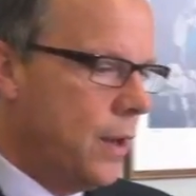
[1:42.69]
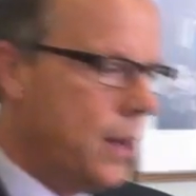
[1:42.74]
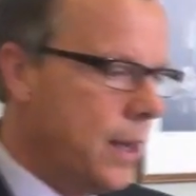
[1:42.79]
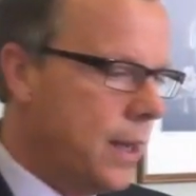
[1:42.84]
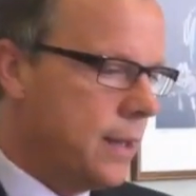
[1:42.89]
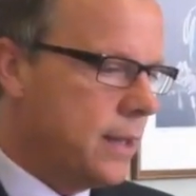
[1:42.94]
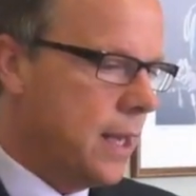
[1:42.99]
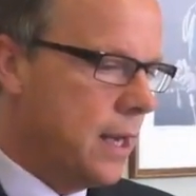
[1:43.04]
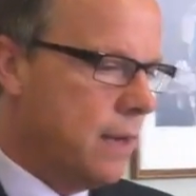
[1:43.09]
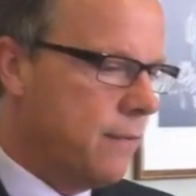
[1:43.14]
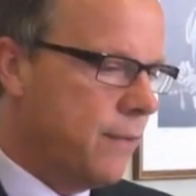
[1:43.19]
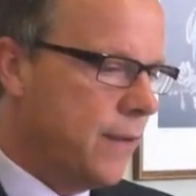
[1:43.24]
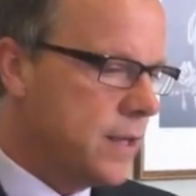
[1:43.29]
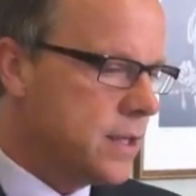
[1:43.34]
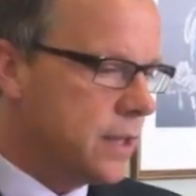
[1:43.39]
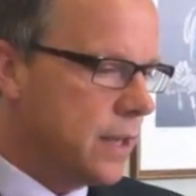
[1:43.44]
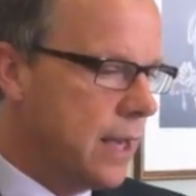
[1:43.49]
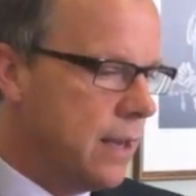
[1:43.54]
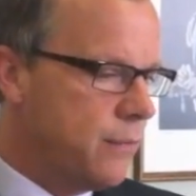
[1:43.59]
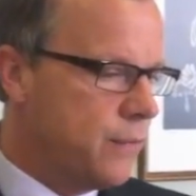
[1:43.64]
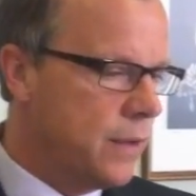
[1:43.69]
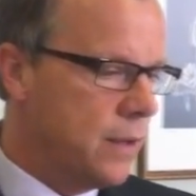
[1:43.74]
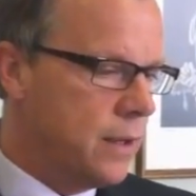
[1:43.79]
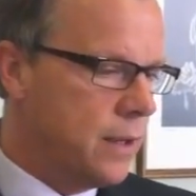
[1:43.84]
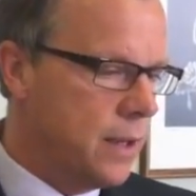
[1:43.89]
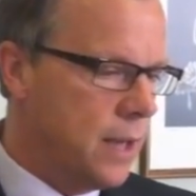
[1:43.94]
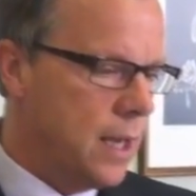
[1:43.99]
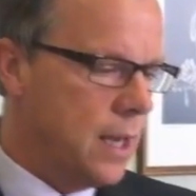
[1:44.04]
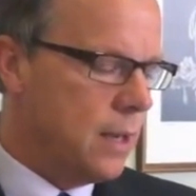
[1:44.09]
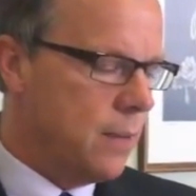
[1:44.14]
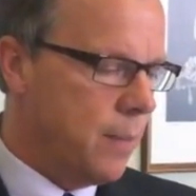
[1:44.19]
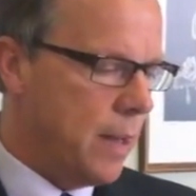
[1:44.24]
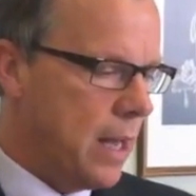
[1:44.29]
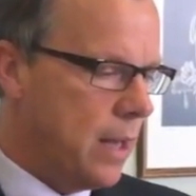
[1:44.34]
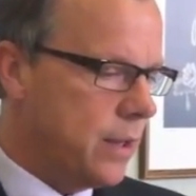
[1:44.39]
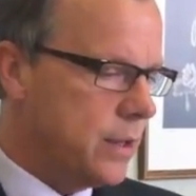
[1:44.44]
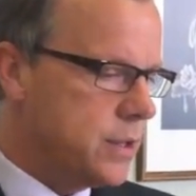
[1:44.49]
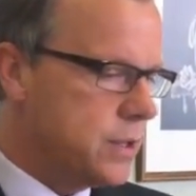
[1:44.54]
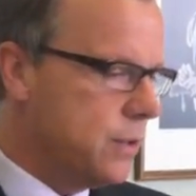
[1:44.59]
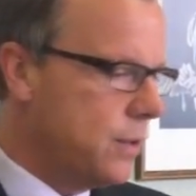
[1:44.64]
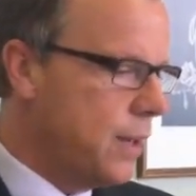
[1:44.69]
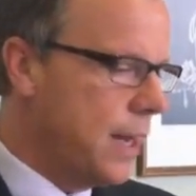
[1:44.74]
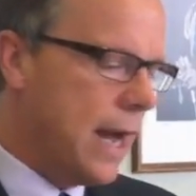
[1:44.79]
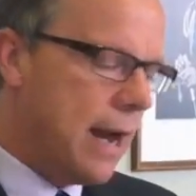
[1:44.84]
at the end of his life in the Palliser,